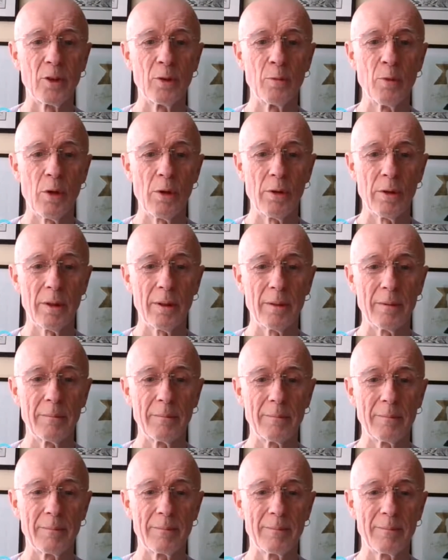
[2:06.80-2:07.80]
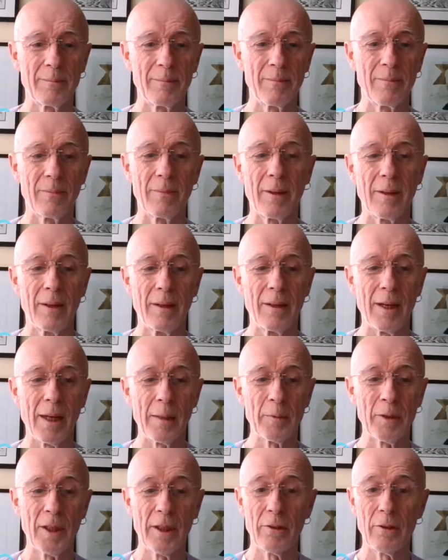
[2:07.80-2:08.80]
Good morning.
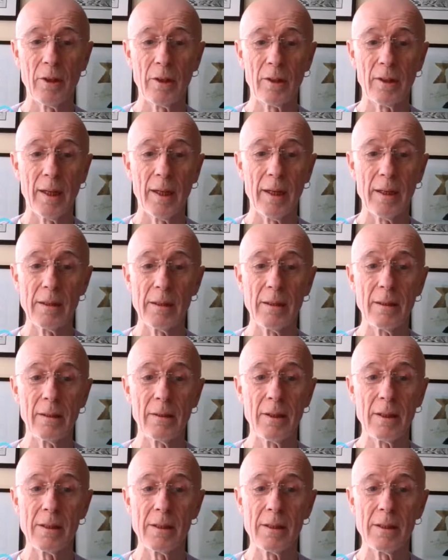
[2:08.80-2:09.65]
I'm Kieran Casey.